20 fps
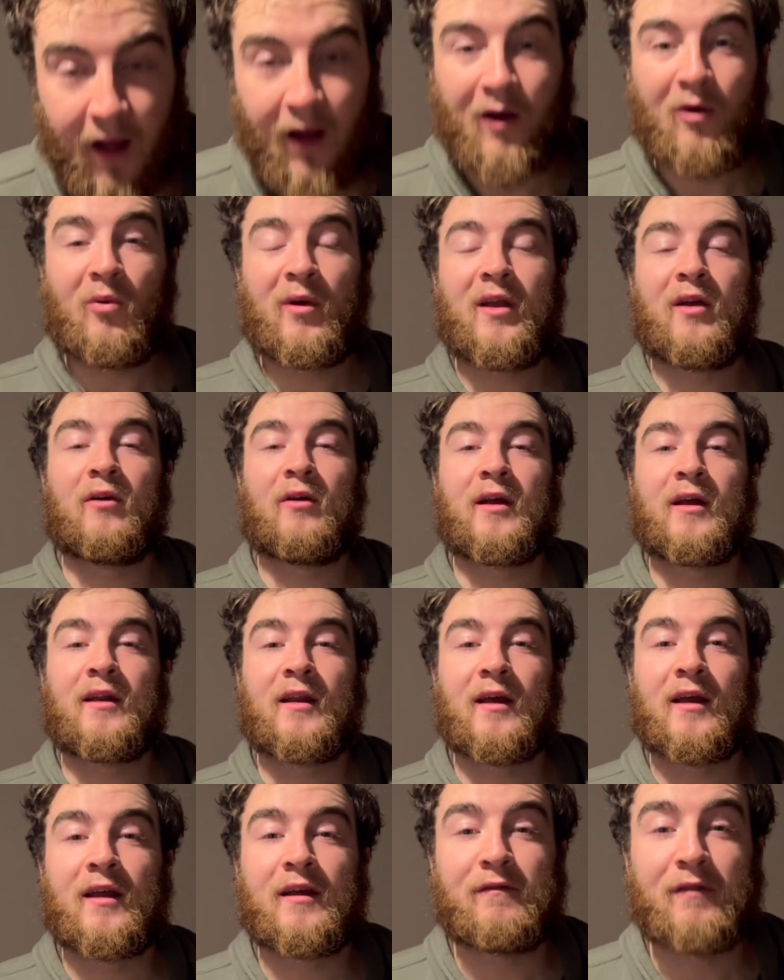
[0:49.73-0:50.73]
We are in
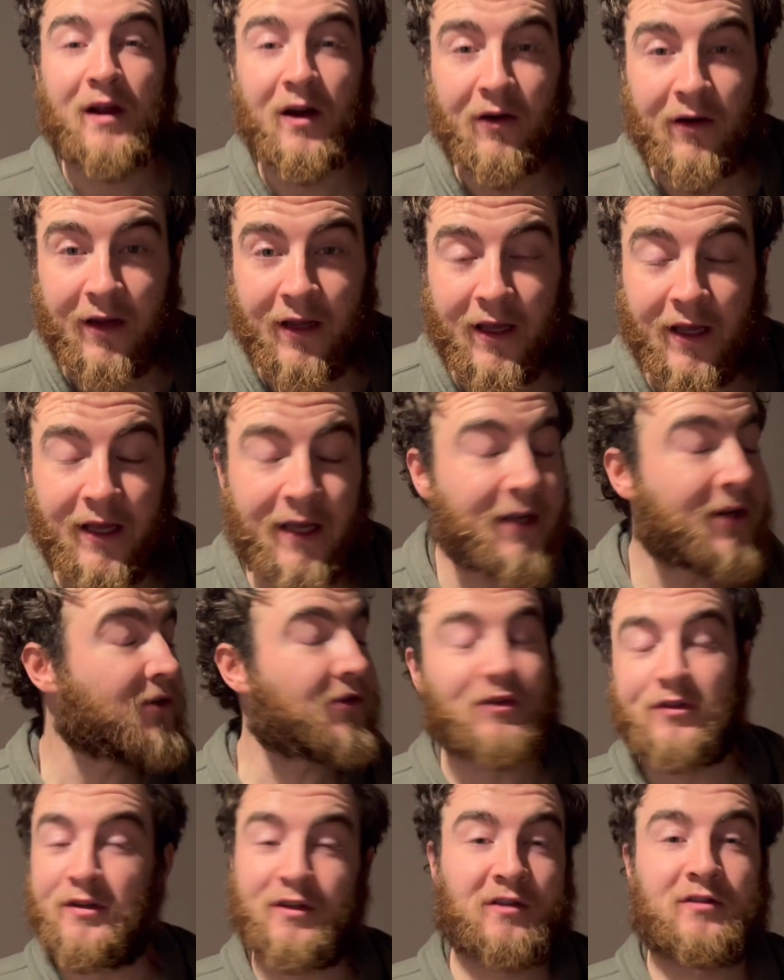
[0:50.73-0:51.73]
a very
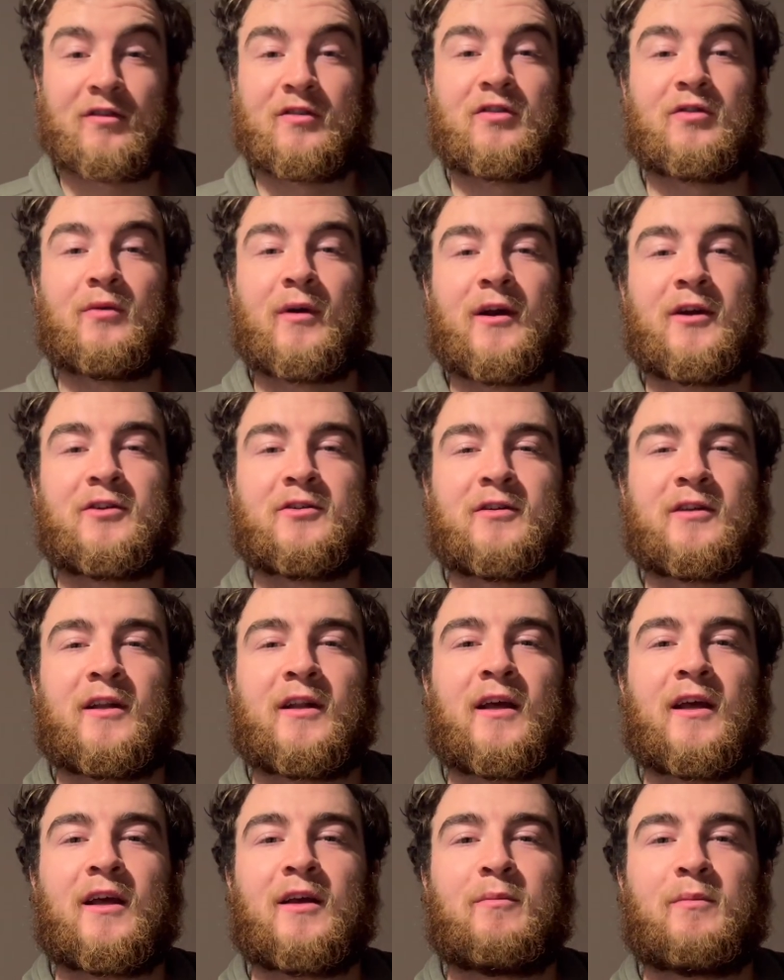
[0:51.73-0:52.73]
interesting situation
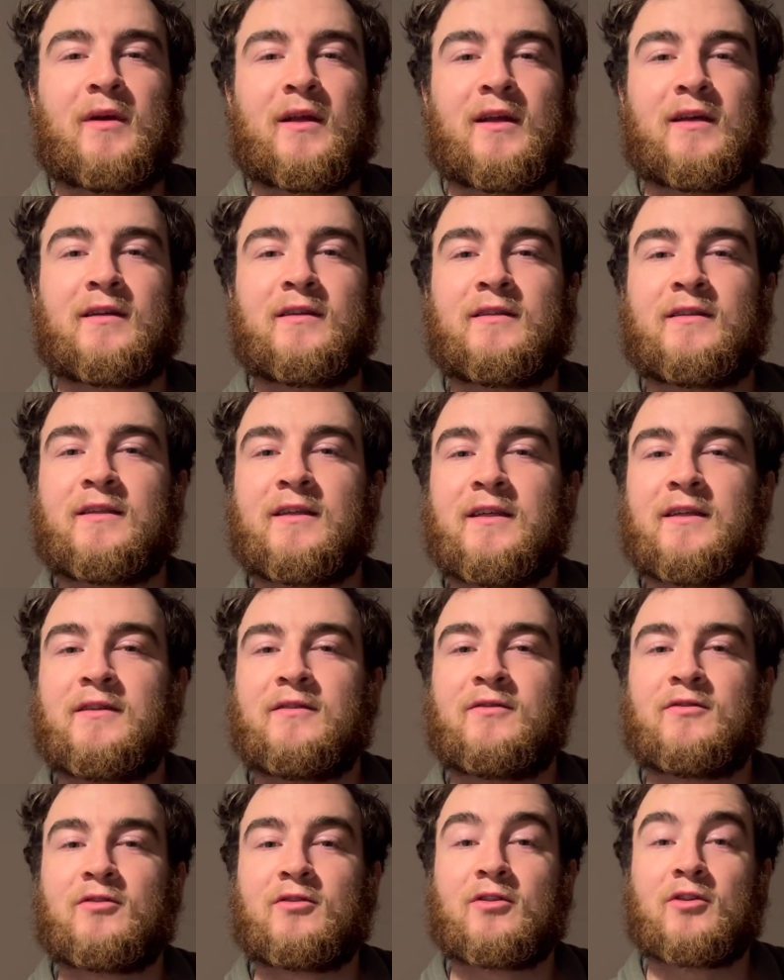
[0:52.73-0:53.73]
today because
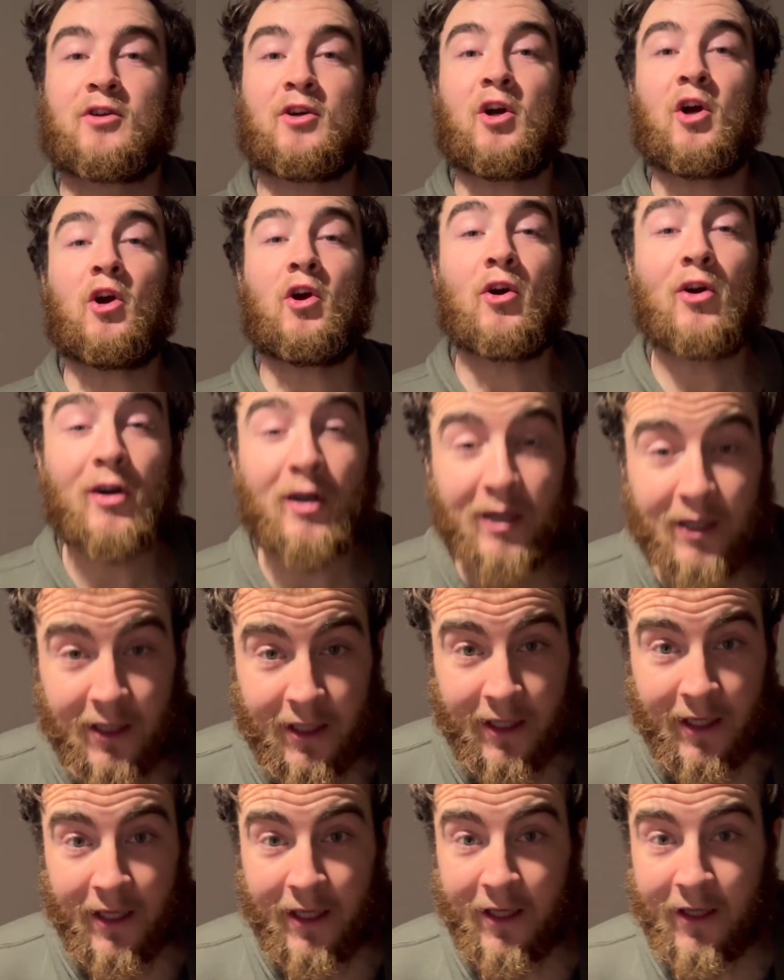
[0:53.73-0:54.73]
it's
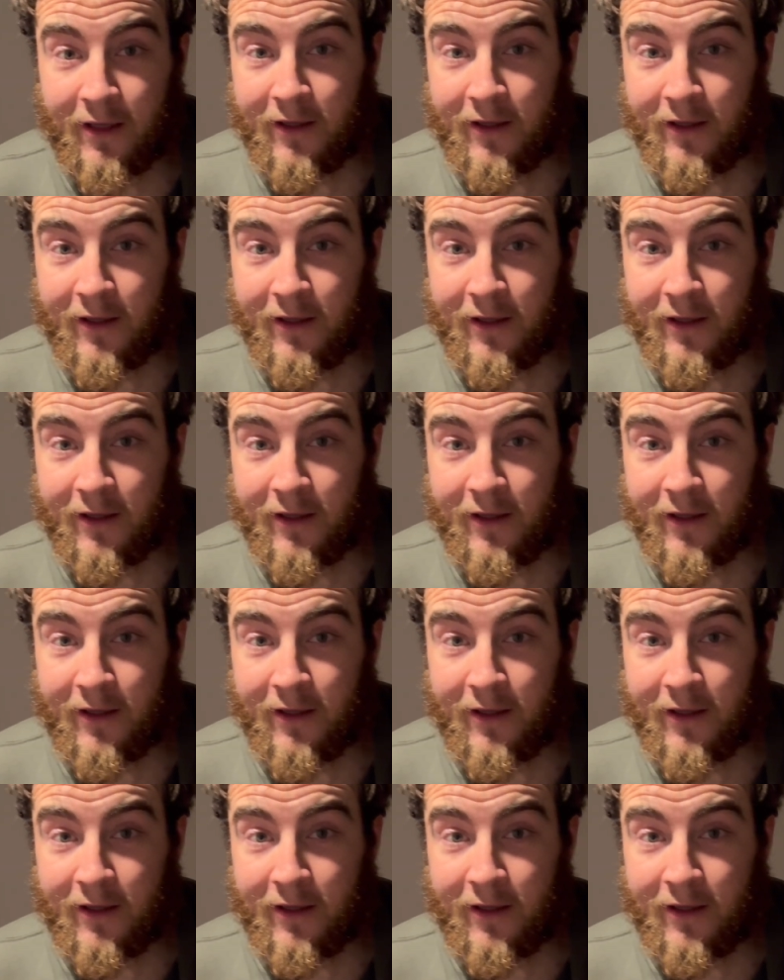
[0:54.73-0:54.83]
currently